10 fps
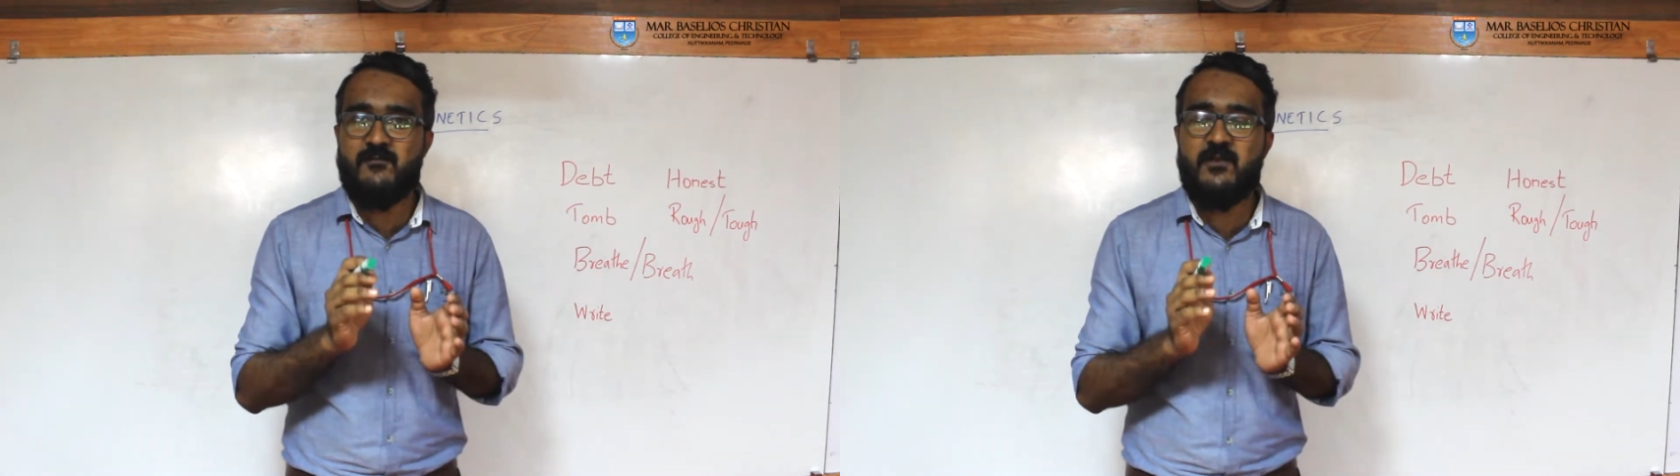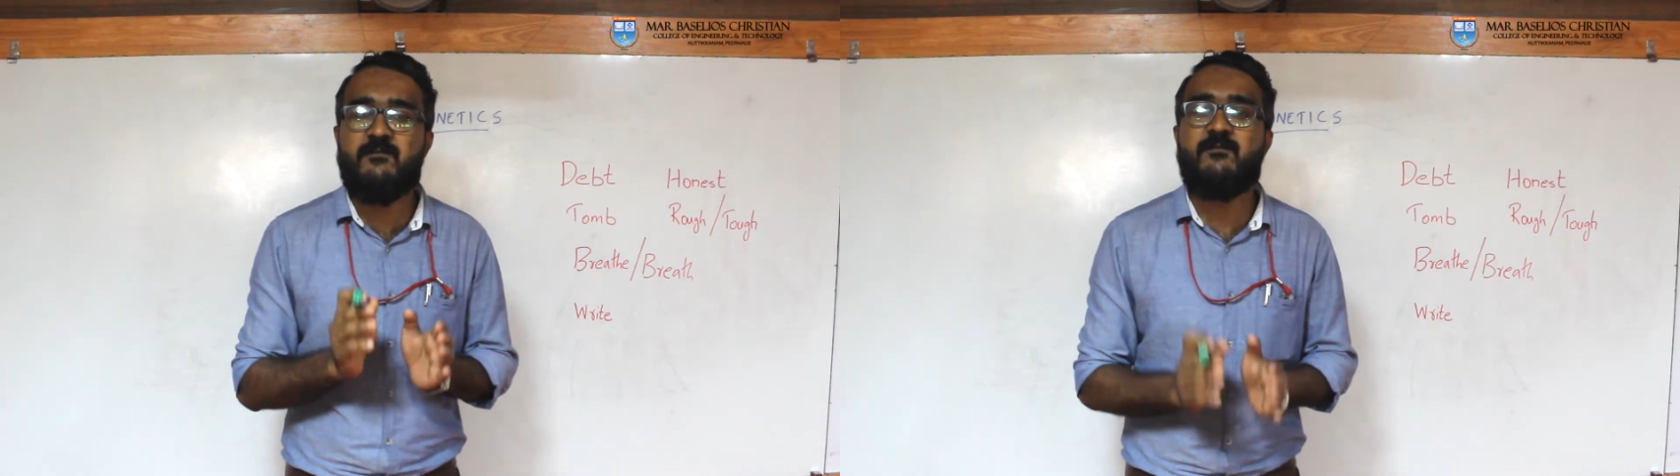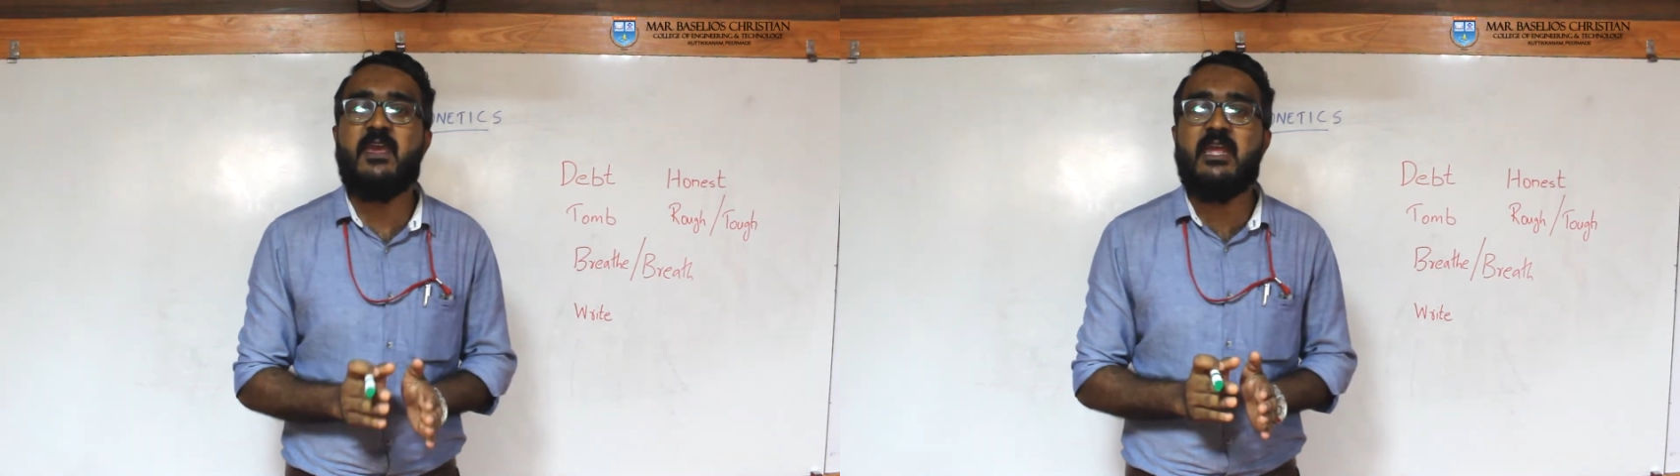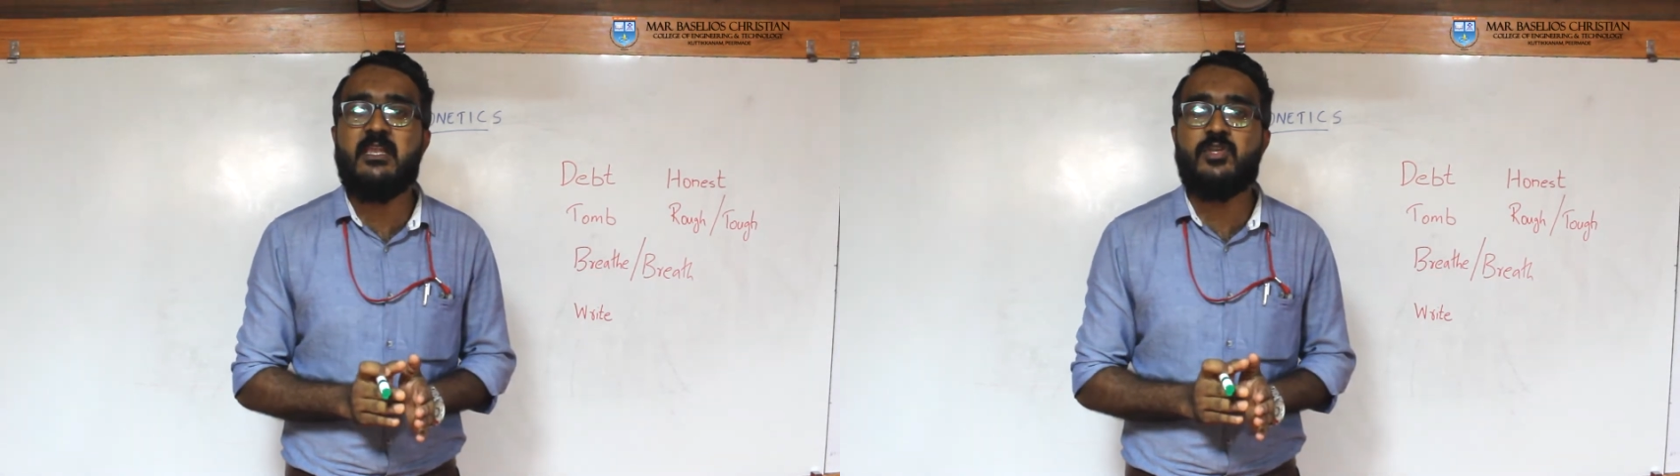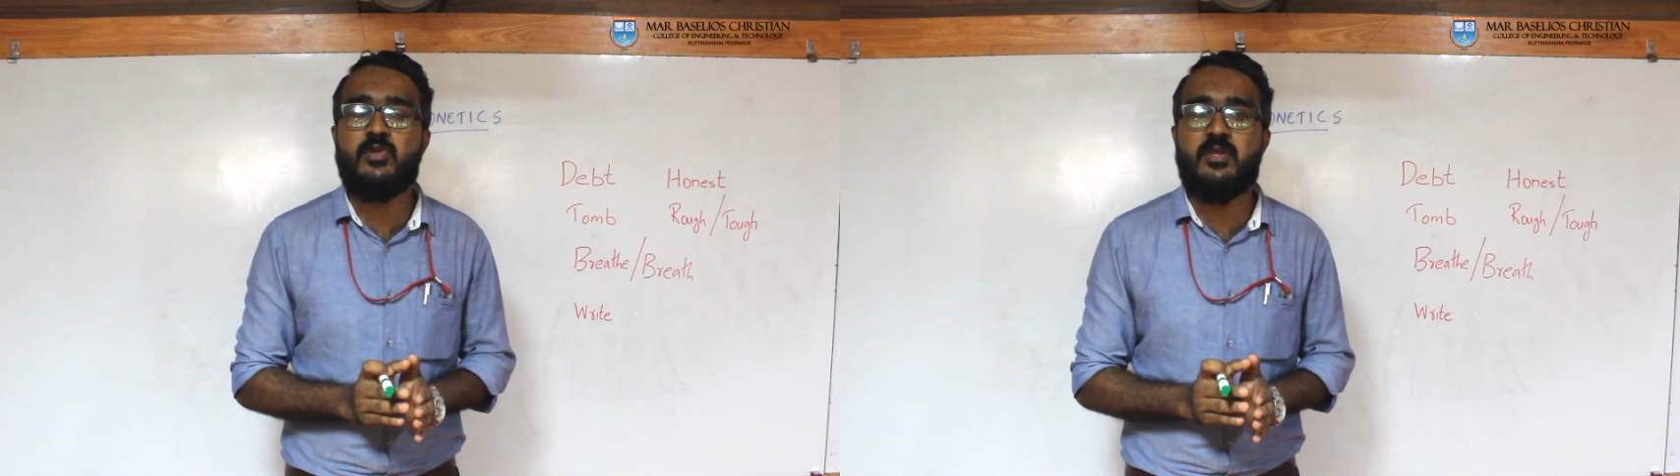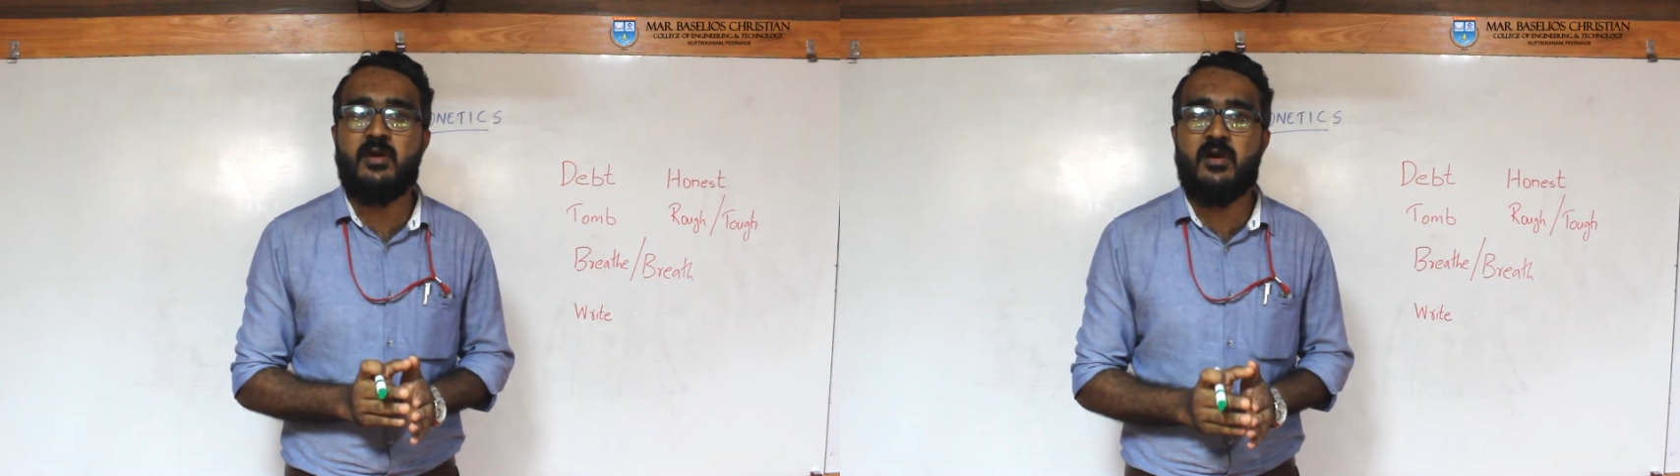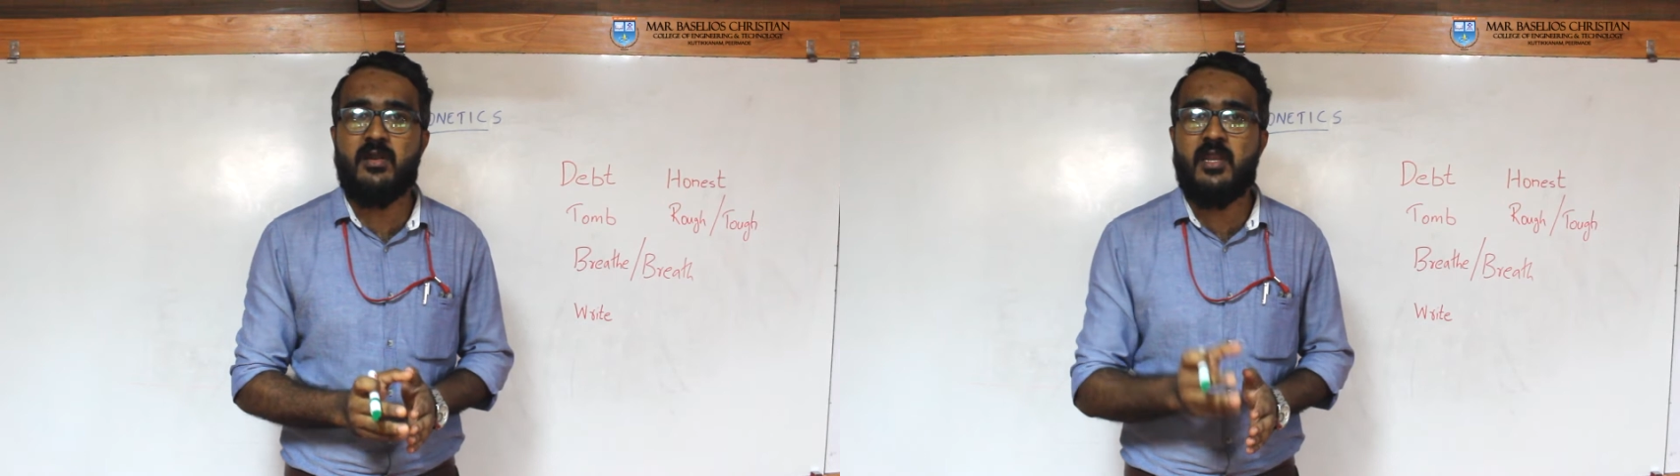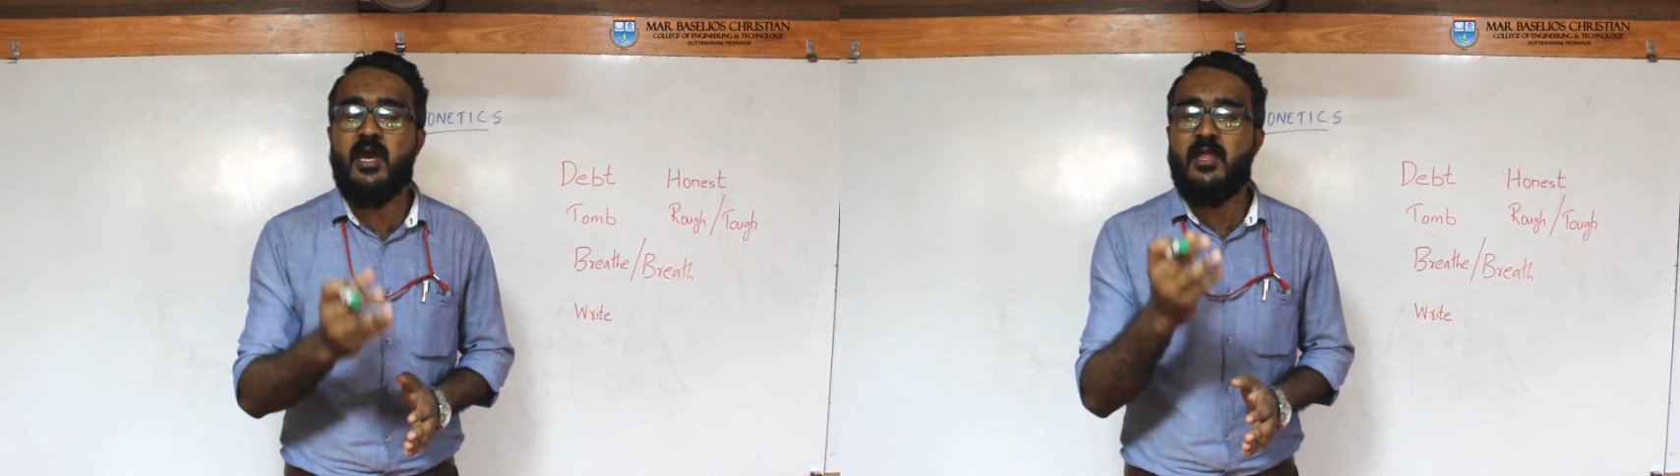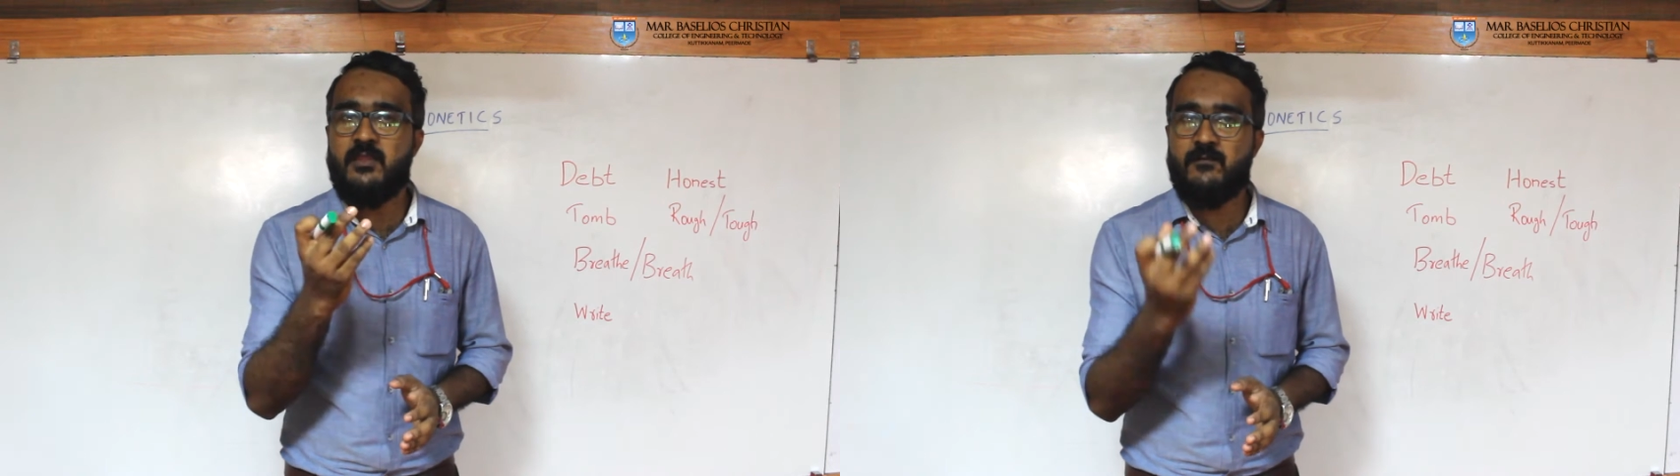we fail to learn